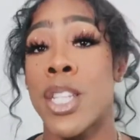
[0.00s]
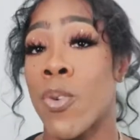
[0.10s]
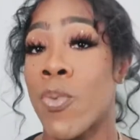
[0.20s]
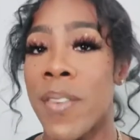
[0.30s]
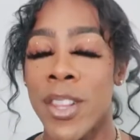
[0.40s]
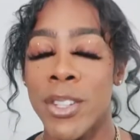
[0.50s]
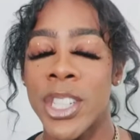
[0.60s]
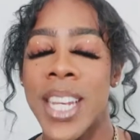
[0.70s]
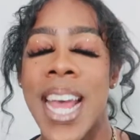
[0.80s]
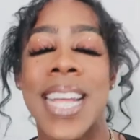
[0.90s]
to
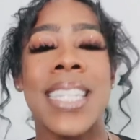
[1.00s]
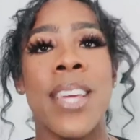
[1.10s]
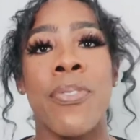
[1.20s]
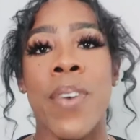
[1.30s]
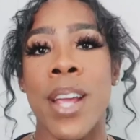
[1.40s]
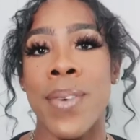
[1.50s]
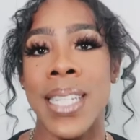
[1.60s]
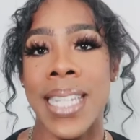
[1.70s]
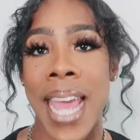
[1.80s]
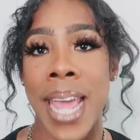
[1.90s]
revolutionize the
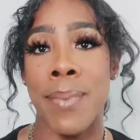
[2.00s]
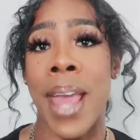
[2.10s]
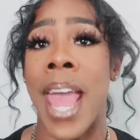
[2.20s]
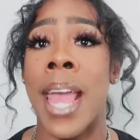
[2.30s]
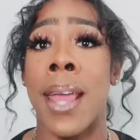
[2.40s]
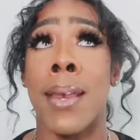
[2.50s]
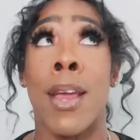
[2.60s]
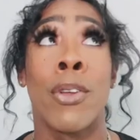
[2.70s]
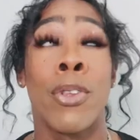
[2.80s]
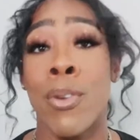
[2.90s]
fragrance game,
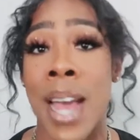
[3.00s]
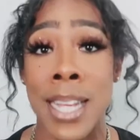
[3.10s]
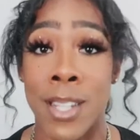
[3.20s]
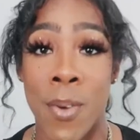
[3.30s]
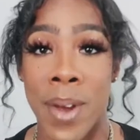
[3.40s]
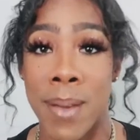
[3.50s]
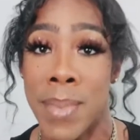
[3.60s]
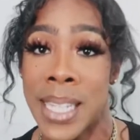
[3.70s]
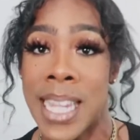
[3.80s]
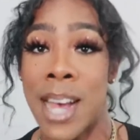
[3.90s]
and you guys don't want to
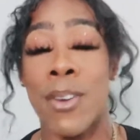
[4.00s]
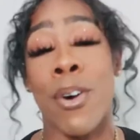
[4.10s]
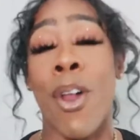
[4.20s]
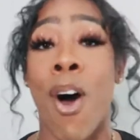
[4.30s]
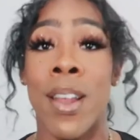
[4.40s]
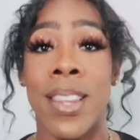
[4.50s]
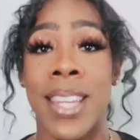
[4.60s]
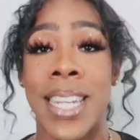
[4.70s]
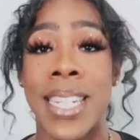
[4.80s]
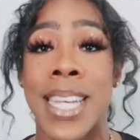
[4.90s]
miss out on all of the
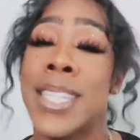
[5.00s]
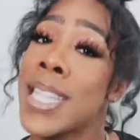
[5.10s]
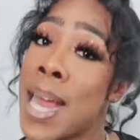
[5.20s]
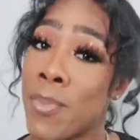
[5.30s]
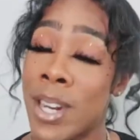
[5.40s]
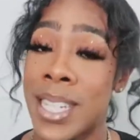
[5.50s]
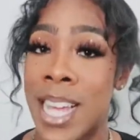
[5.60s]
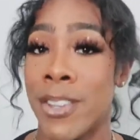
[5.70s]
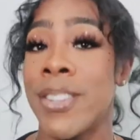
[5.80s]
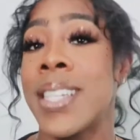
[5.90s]
details that I'm going to
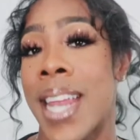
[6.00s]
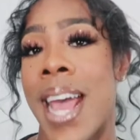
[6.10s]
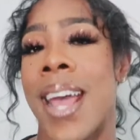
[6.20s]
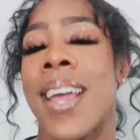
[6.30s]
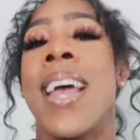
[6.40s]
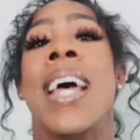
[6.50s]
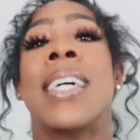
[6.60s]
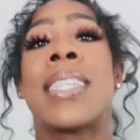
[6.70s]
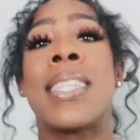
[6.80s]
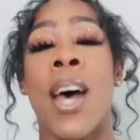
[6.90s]
tell you today.
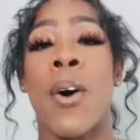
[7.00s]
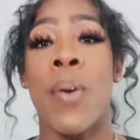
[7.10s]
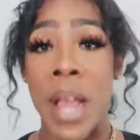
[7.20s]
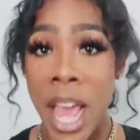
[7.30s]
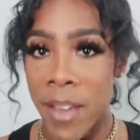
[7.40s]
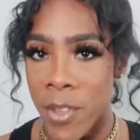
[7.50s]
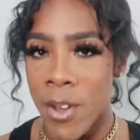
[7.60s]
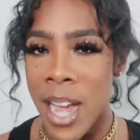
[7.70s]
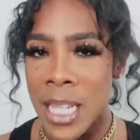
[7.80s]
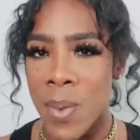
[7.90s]
So, if you
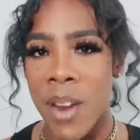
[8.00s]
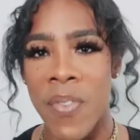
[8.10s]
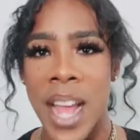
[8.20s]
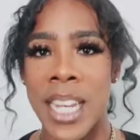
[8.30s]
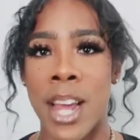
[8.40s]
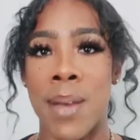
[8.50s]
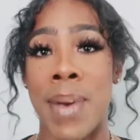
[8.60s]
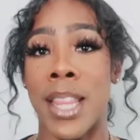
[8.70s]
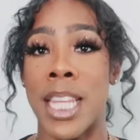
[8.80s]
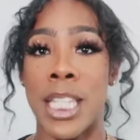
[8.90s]
guys want to find out
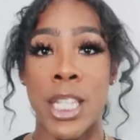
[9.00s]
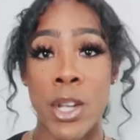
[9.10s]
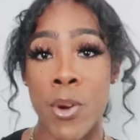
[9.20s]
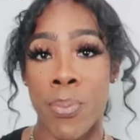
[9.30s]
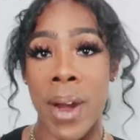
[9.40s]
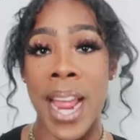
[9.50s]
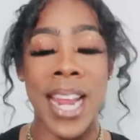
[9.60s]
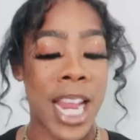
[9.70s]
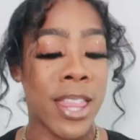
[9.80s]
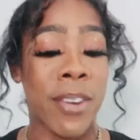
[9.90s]
about this new
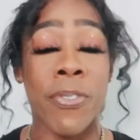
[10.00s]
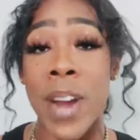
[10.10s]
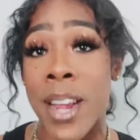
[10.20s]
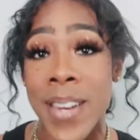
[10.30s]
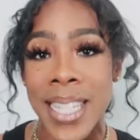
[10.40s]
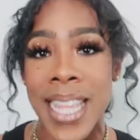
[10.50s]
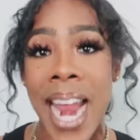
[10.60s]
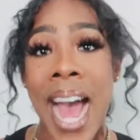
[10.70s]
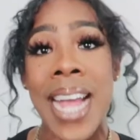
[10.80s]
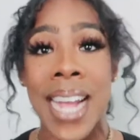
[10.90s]
brand, the fragrance
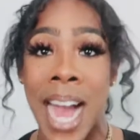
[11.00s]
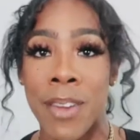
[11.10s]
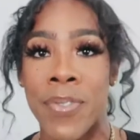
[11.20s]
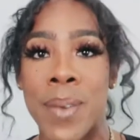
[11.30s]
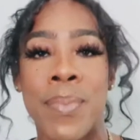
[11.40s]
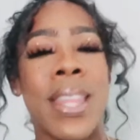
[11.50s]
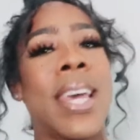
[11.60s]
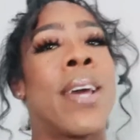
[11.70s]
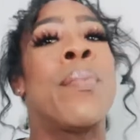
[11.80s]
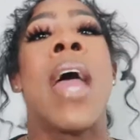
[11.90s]
that I got from
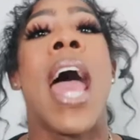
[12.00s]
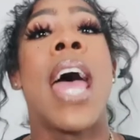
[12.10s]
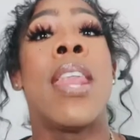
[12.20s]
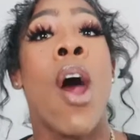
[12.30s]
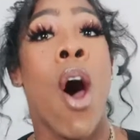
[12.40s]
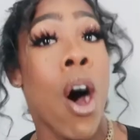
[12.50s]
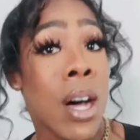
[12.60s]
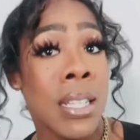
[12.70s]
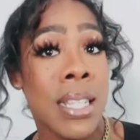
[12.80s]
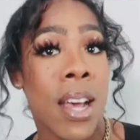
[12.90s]
them, and
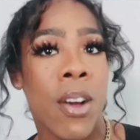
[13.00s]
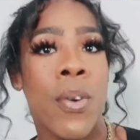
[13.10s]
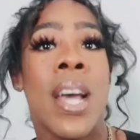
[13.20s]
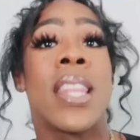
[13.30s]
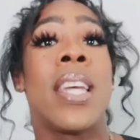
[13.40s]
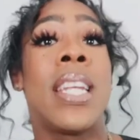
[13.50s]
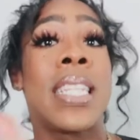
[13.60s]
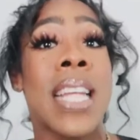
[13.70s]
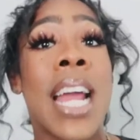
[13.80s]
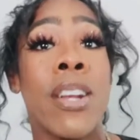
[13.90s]
also the
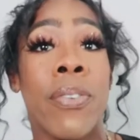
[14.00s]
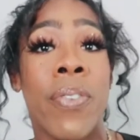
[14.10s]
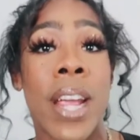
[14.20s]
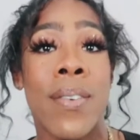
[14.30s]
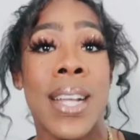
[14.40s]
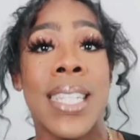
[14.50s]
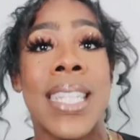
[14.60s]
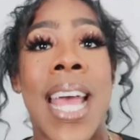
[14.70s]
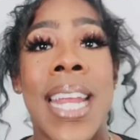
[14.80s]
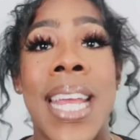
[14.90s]
designer fragrance
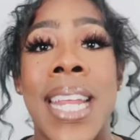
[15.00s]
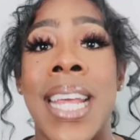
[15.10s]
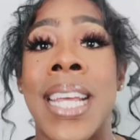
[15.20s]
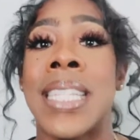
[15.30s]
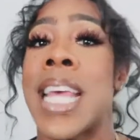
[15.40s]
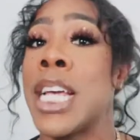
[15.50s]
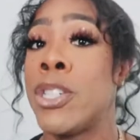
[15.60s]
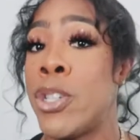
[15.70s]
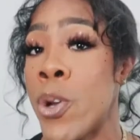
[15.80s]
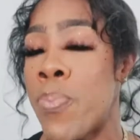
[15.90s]
that it is a
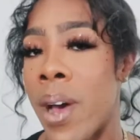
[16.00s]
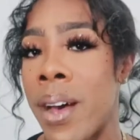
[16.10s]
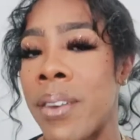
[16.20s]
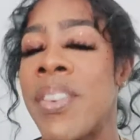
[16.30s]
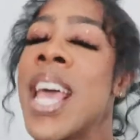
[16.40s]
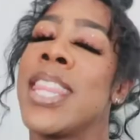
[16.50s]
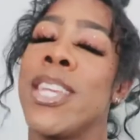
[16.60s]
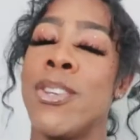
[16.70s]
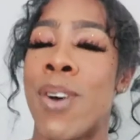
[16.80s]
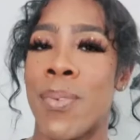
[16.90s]
dupe of,
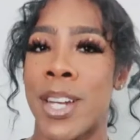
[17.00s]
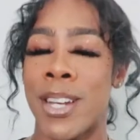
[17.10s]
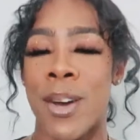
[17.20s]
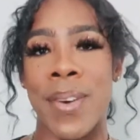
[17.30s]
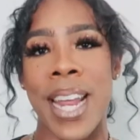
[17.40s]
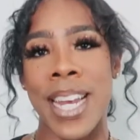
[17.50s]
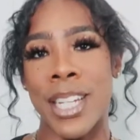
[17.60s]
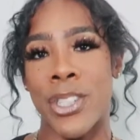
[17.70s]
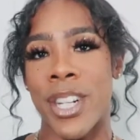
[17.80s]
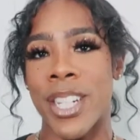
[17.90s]
then you already know what I
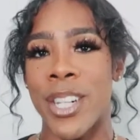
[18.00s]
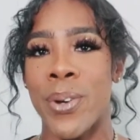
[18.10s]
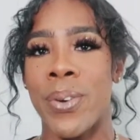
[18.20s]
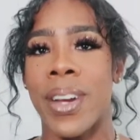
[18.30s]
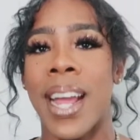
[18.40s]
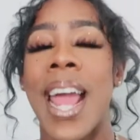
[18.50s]
need you to do.